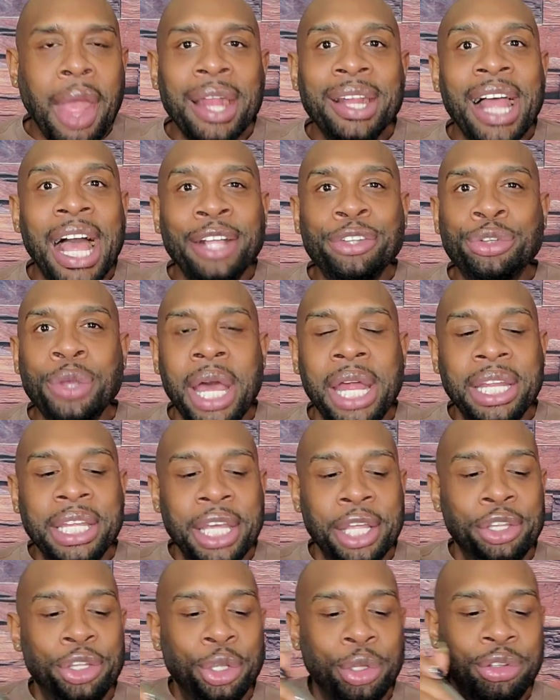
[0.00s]
like, trying to
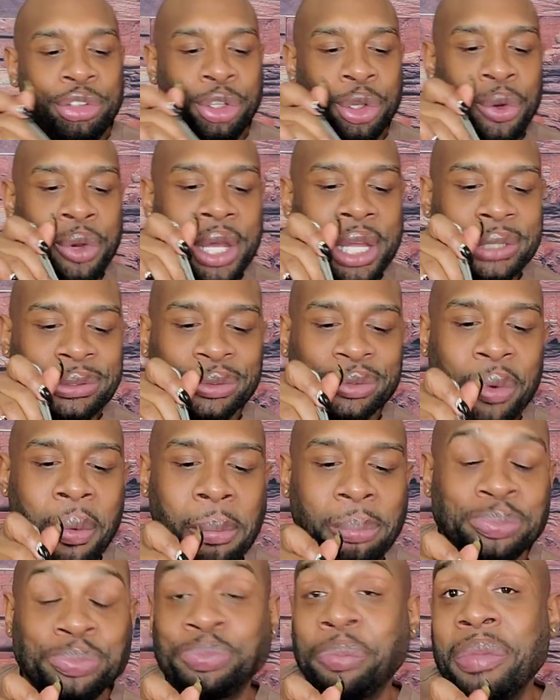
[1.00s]
get used to it.
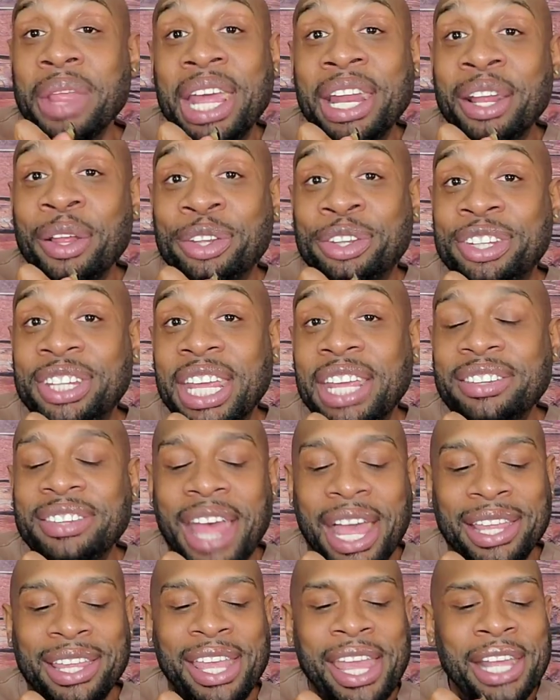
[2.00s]
In a sense,
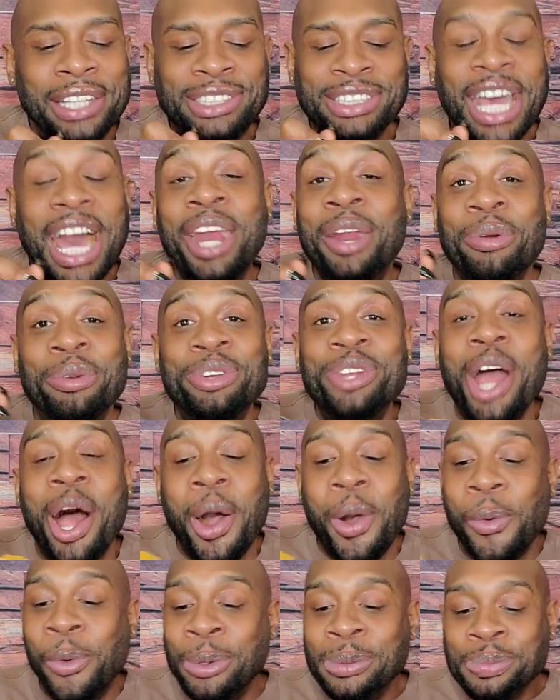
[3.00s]
I guess. I don't
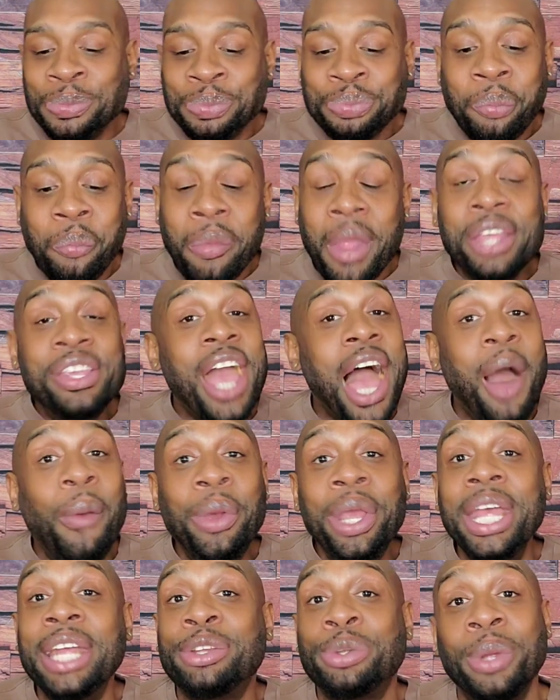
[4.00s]
know. Y'all,
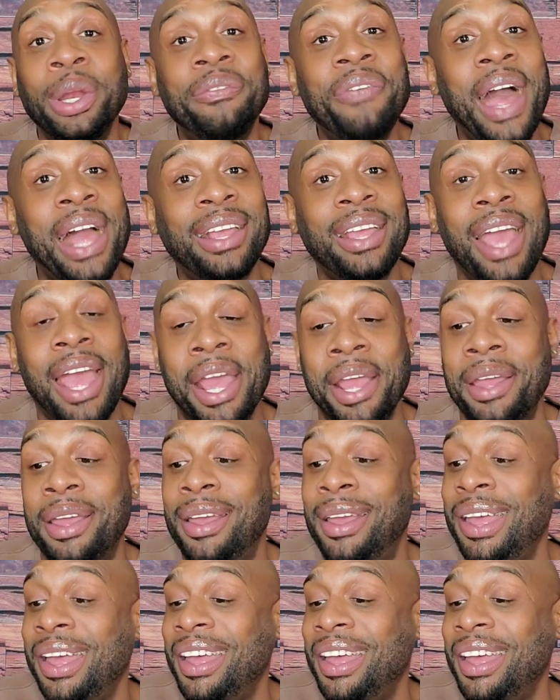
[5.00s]
we hit 25K.